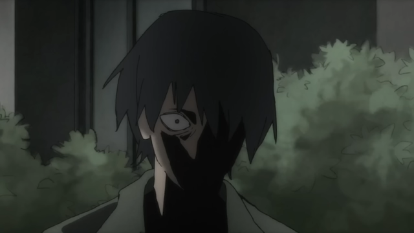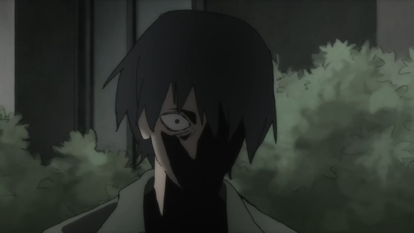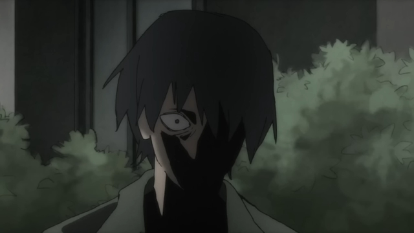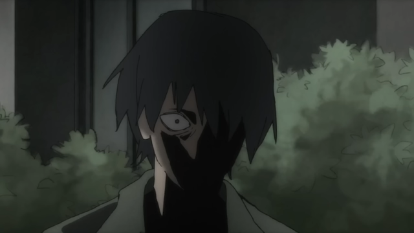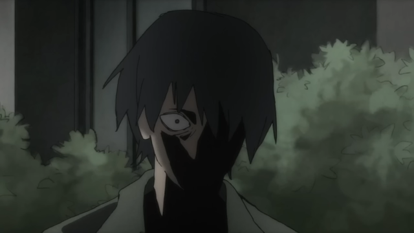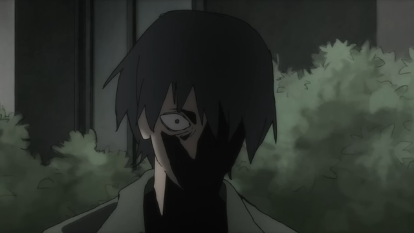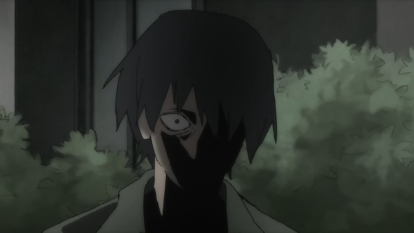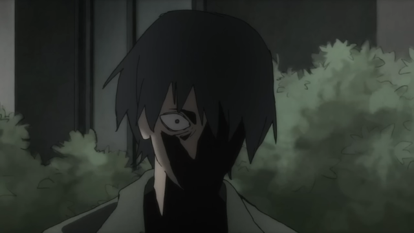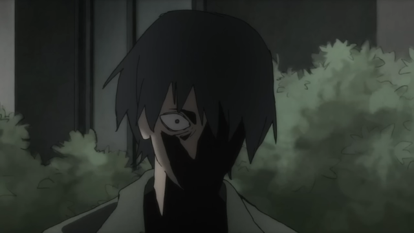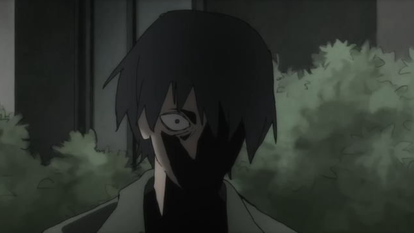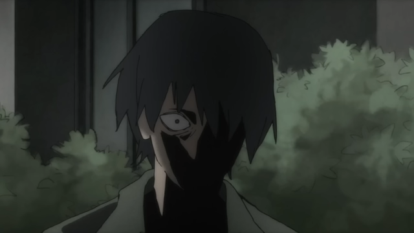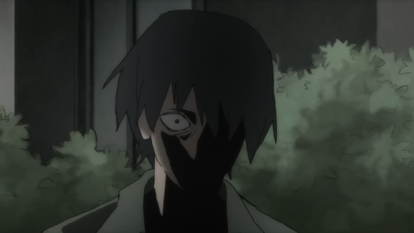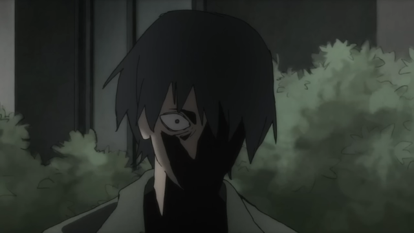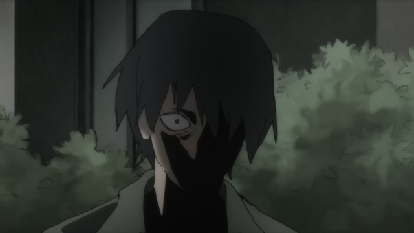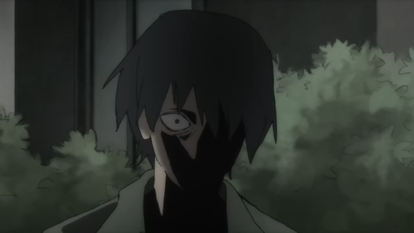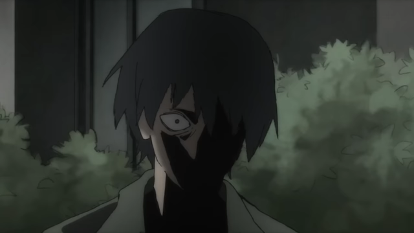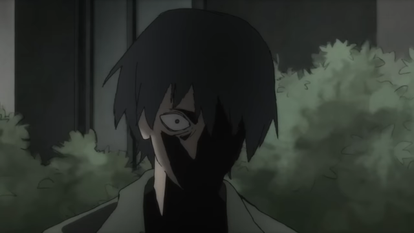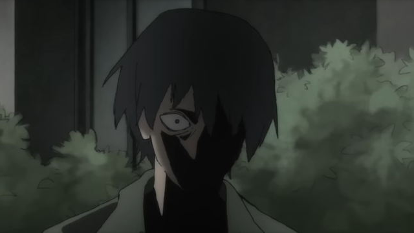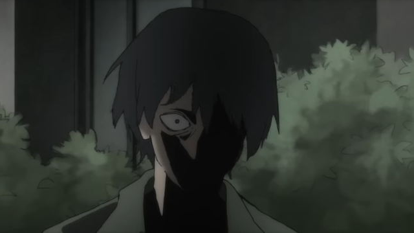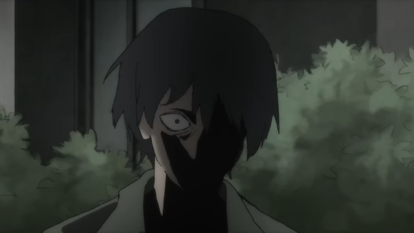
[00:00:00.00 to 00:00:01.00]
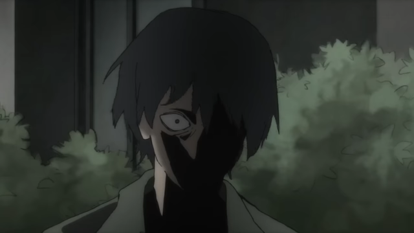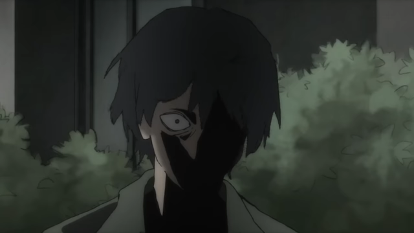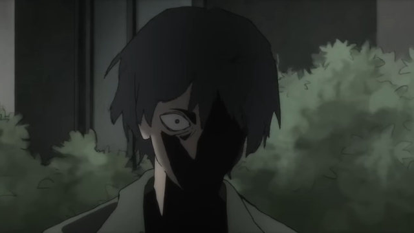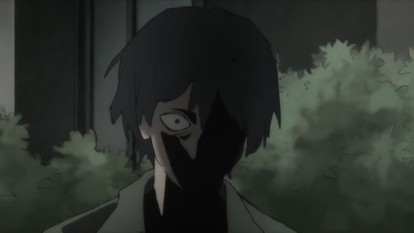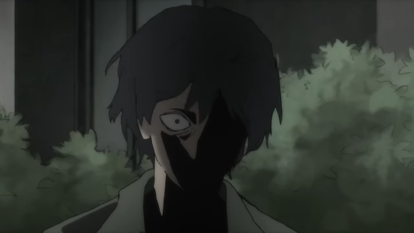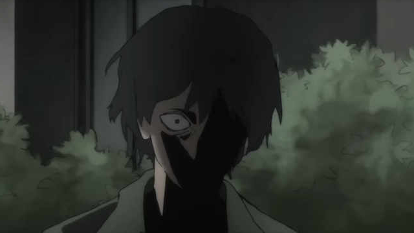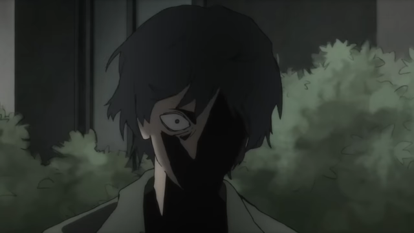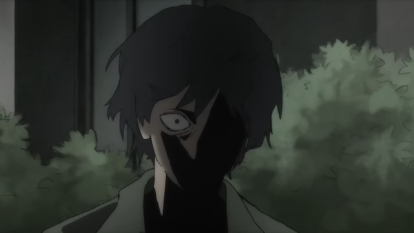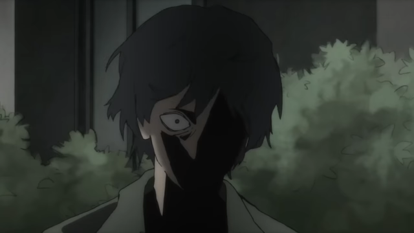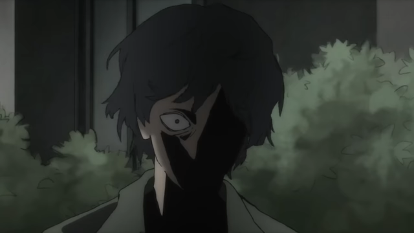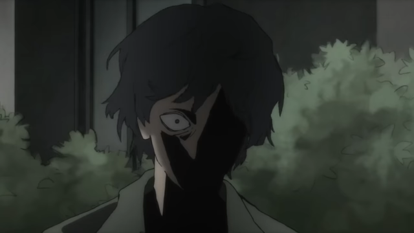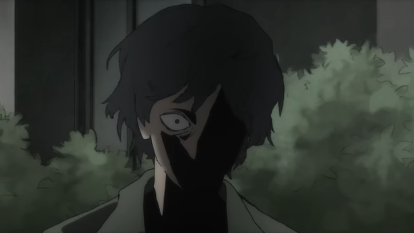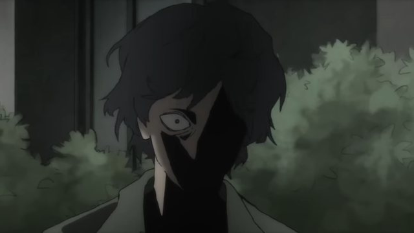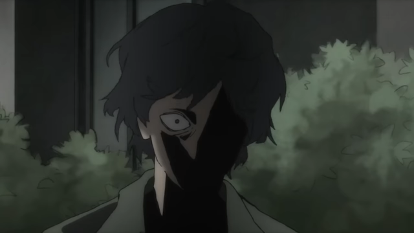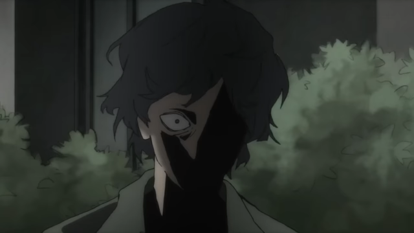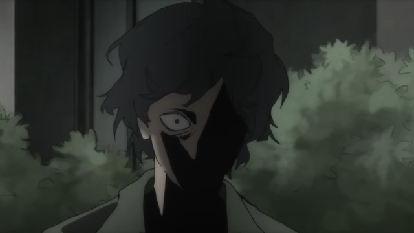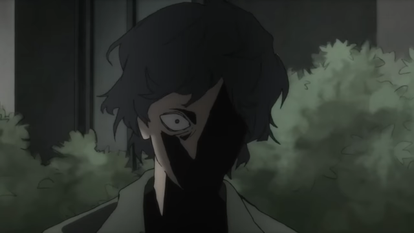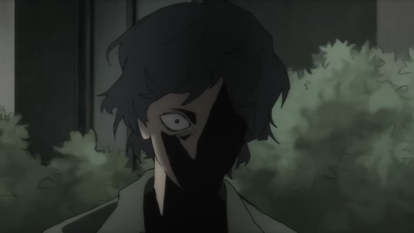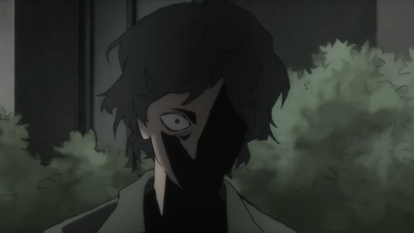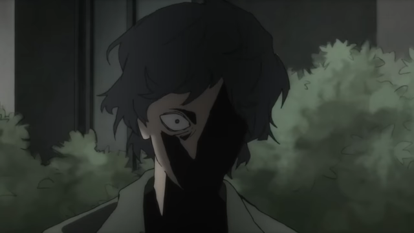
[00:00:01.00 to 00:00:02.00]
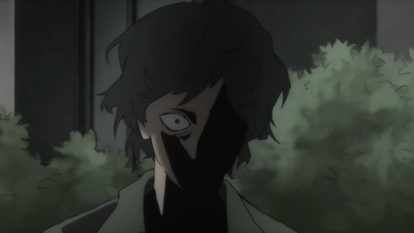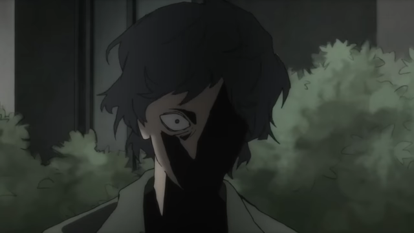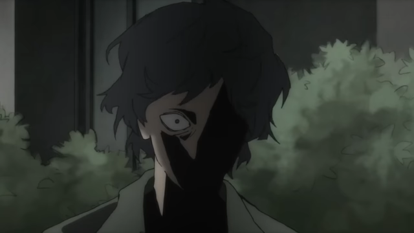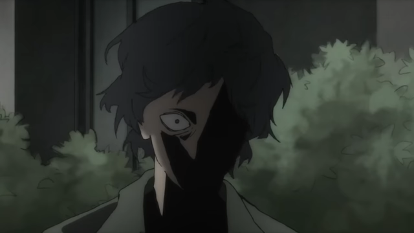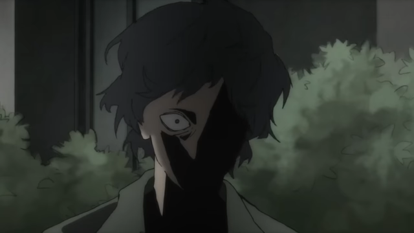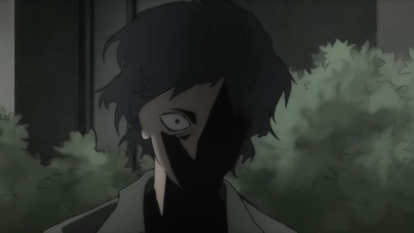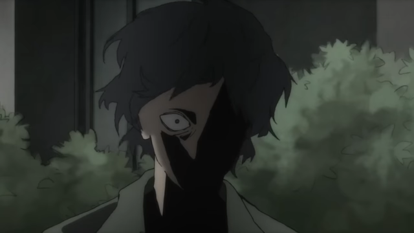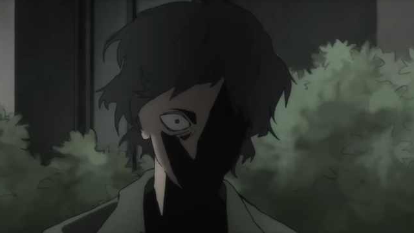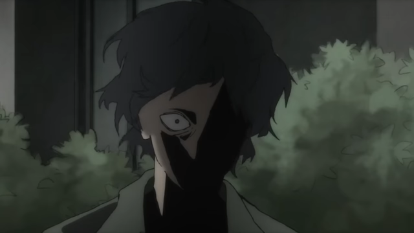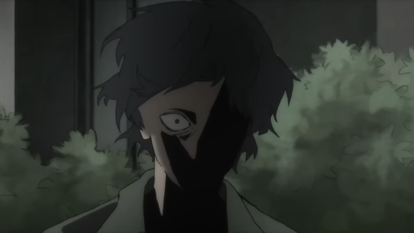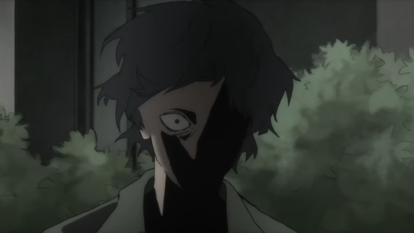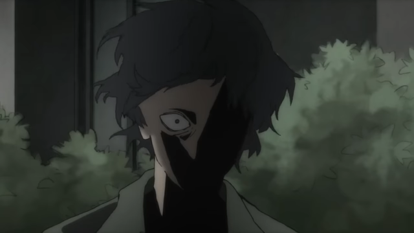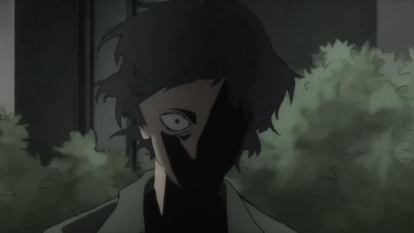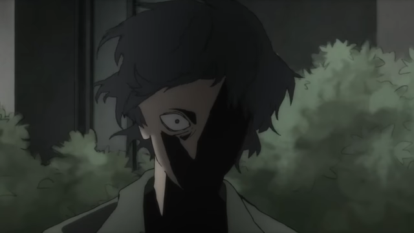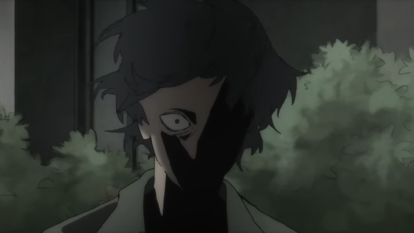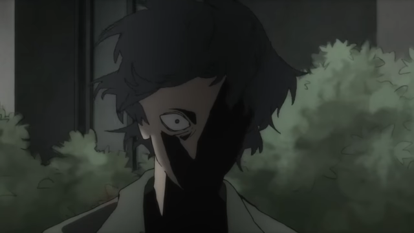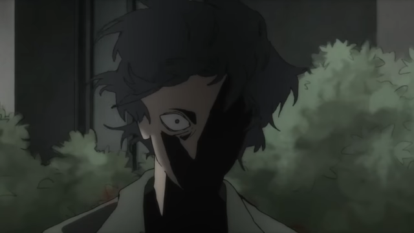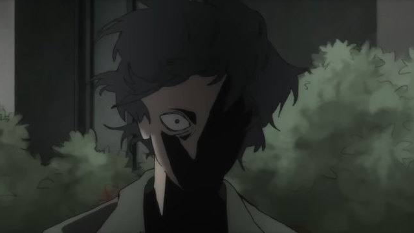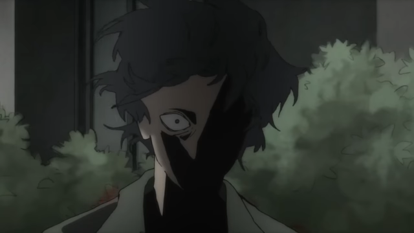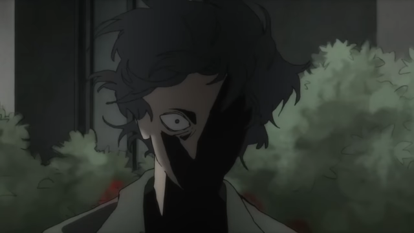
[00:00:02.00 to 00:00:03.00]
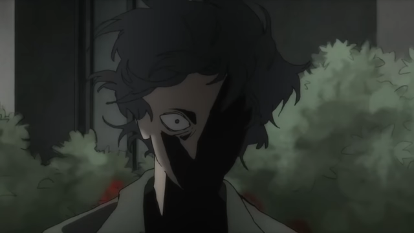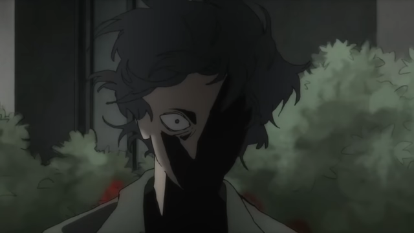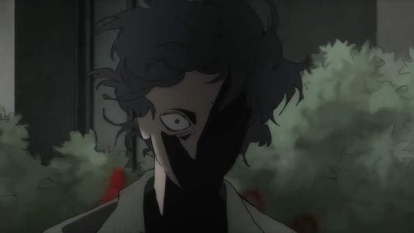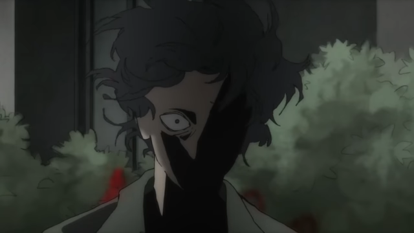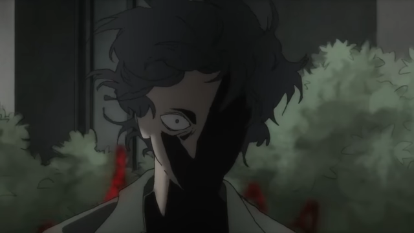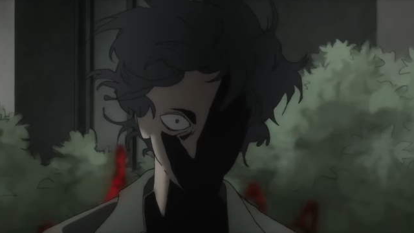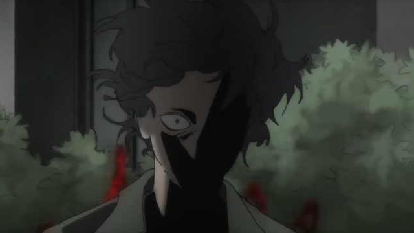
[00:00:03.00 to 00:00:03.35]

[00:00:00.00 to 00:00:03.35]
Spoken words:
Nobody's mouth can be seen.